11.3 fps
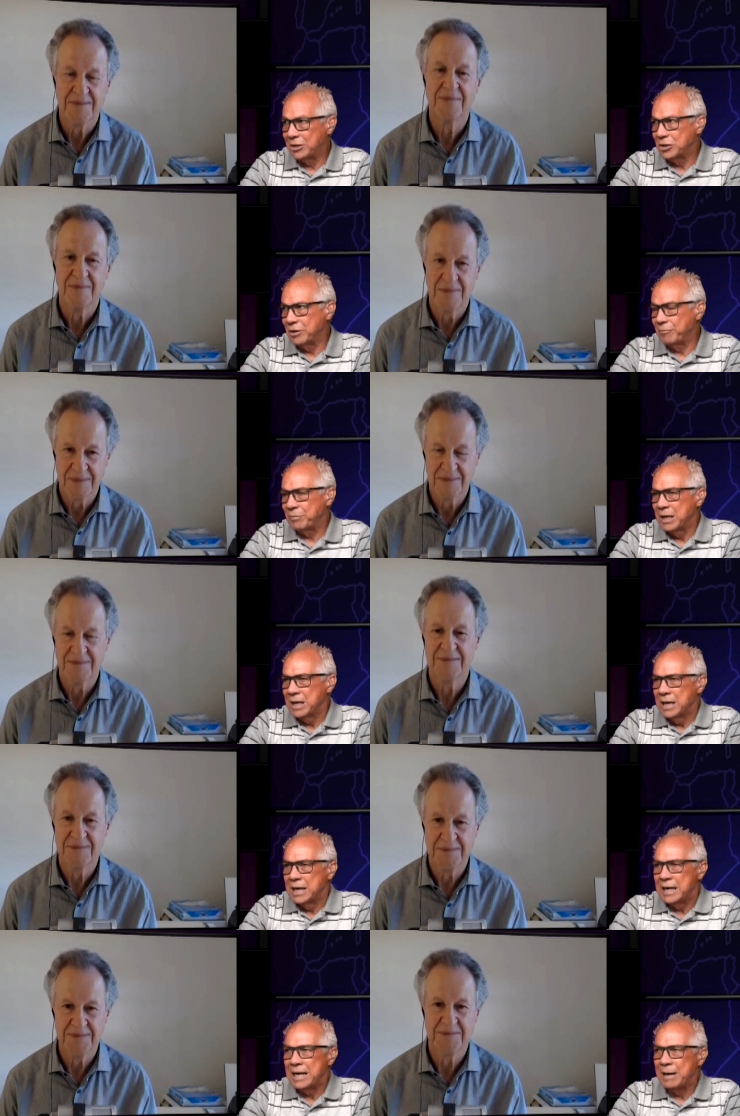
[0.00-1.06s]
Speaker 1: of.
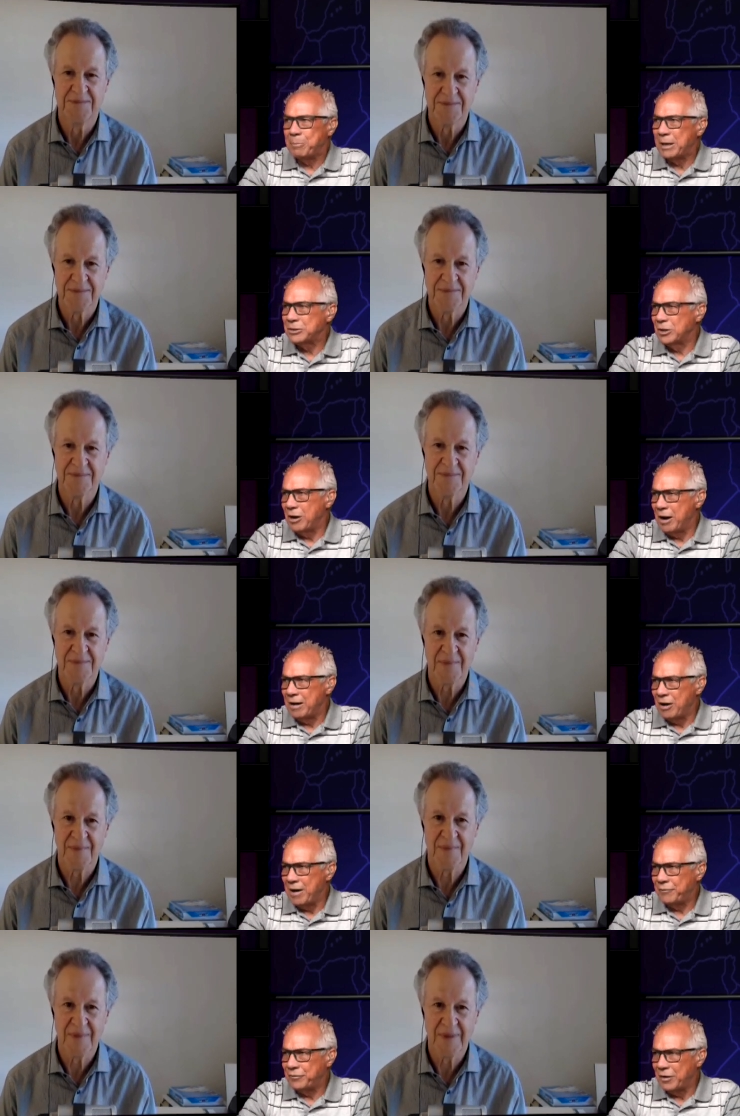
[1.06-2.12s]
Uh, Basil,
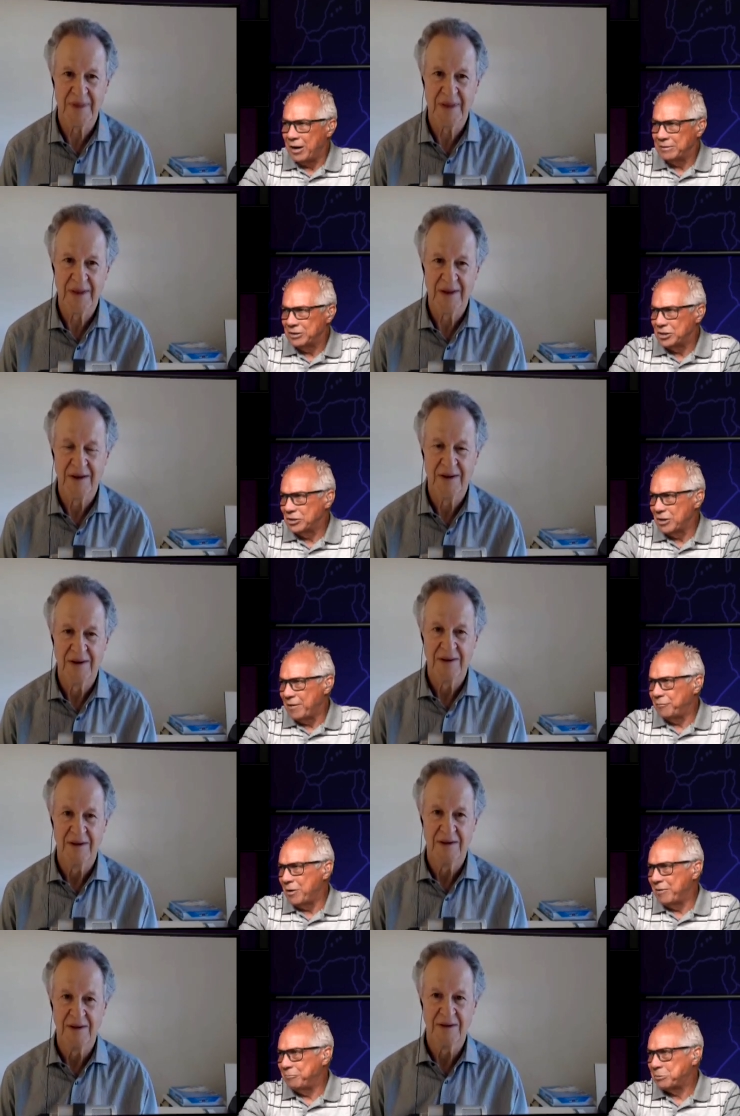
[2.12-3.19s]
off, uh, this is off,
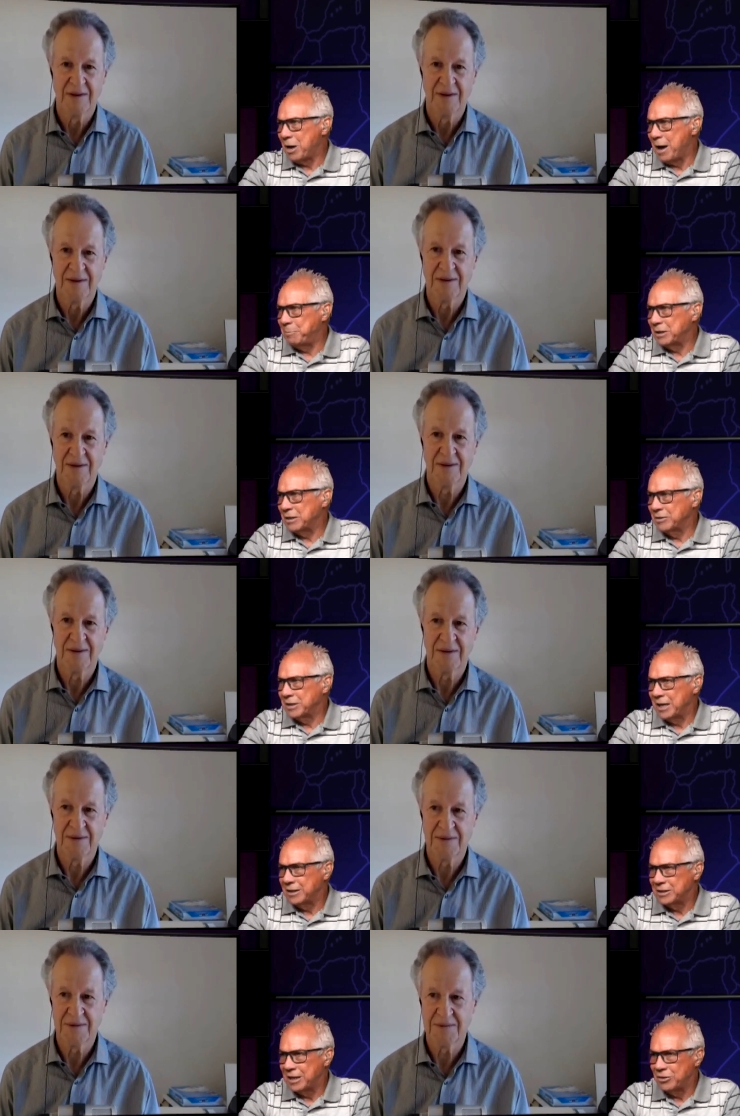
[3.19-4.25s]
off topic, okay,
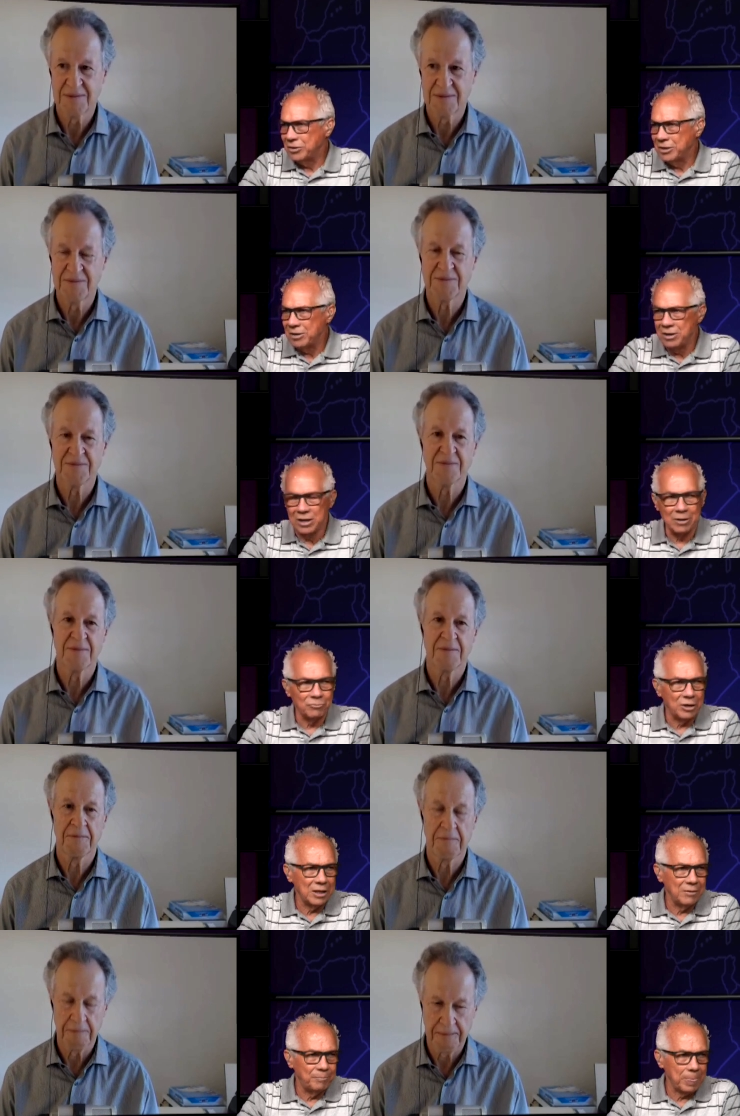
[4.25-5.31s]
because I know you, are getting
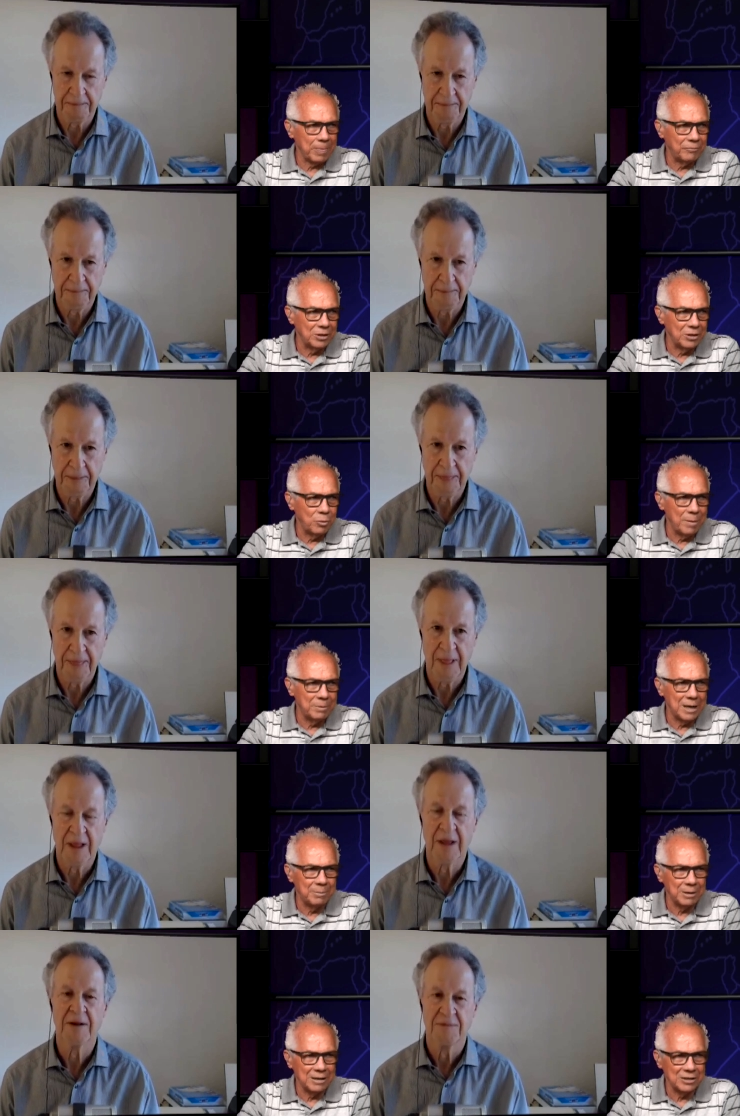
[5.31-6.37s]
ready for your webinar,
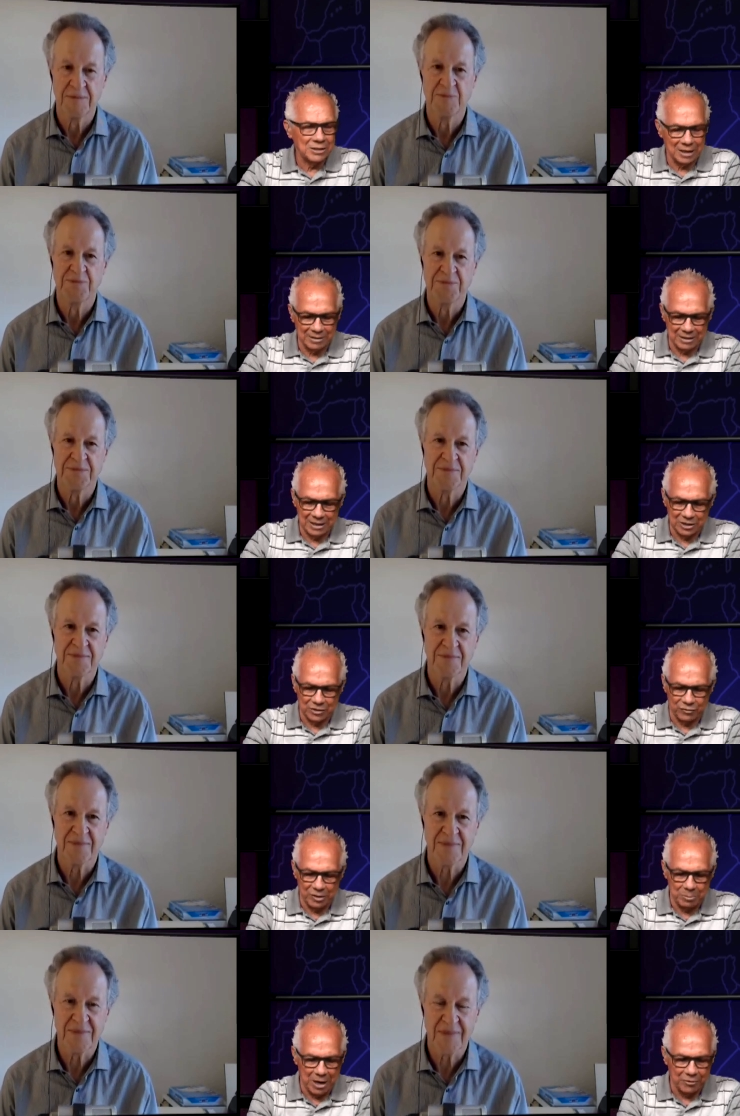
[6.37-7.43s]
but I just got to get this
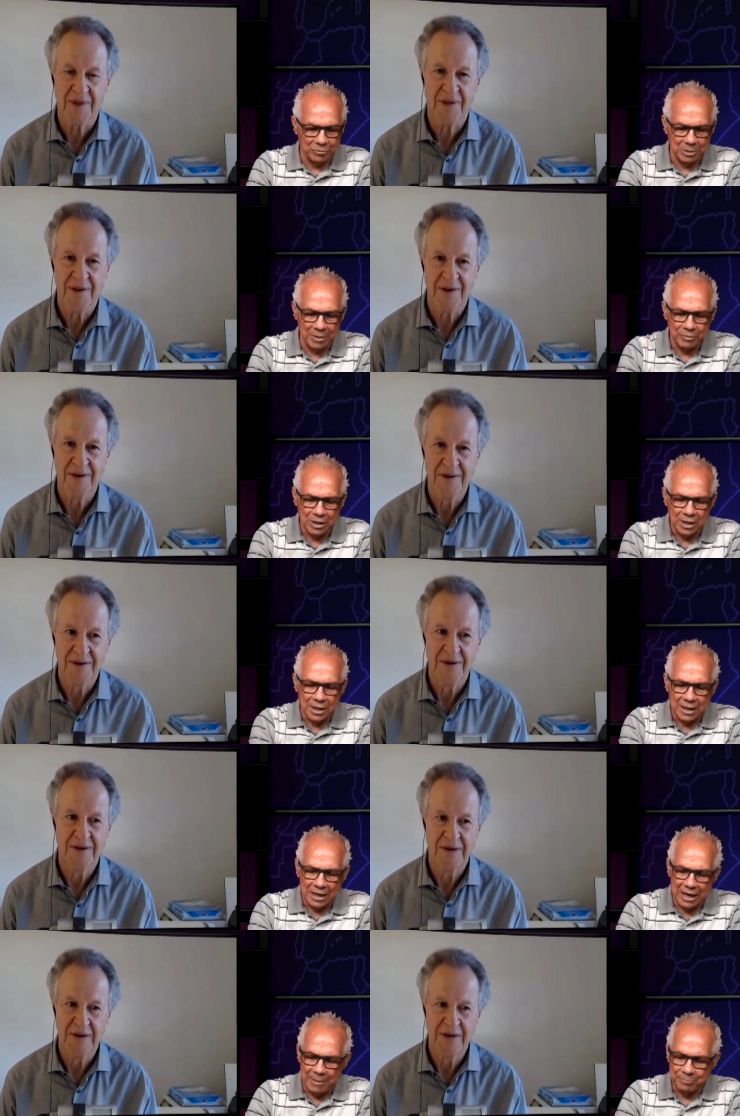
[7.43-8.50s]
feedback from you.
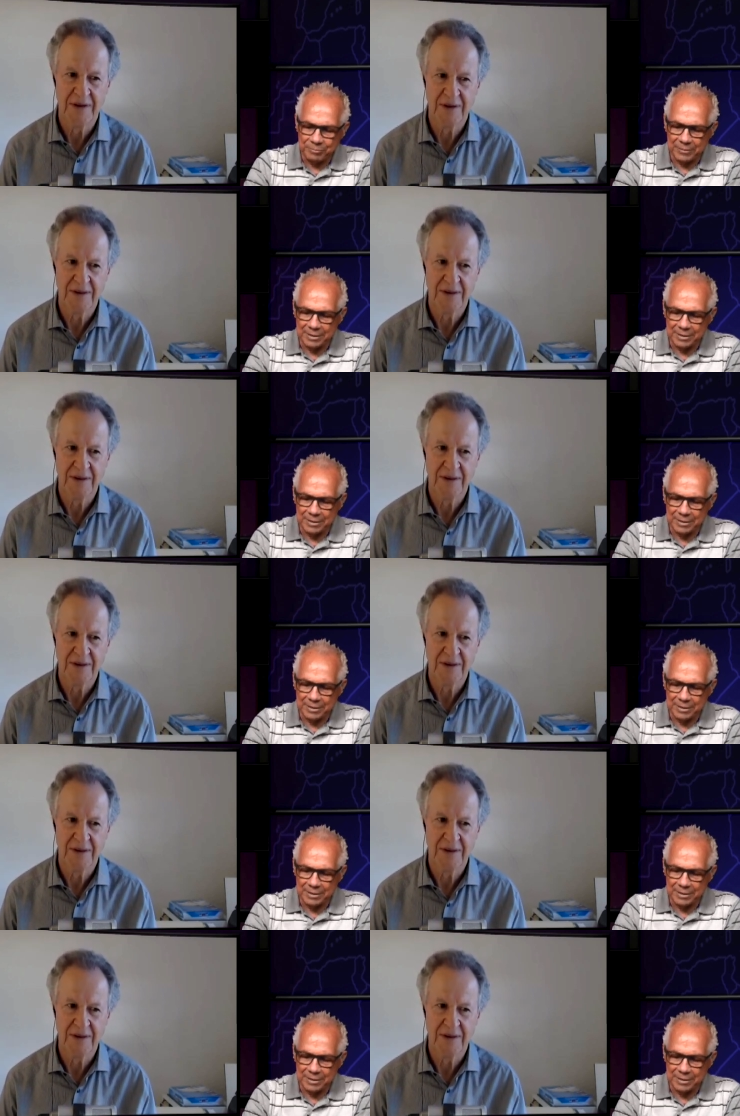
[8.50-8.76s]
Um,